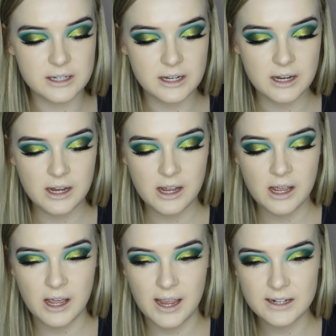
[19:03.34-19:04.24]

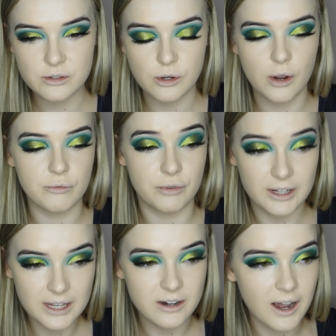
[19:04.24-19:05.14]
but
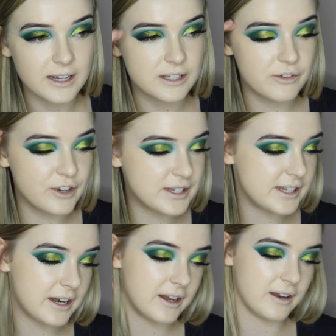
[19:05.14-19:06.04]
it's really
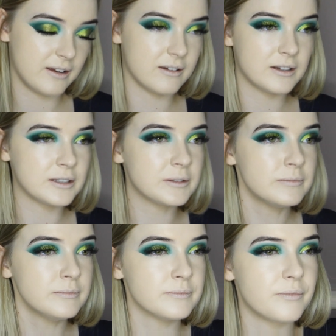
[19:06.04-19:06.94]
nice for
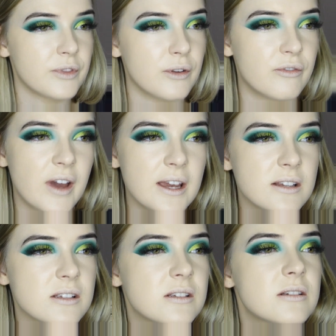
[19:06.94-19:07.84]
setting
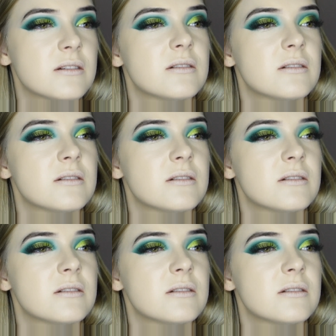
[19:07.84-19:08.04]
the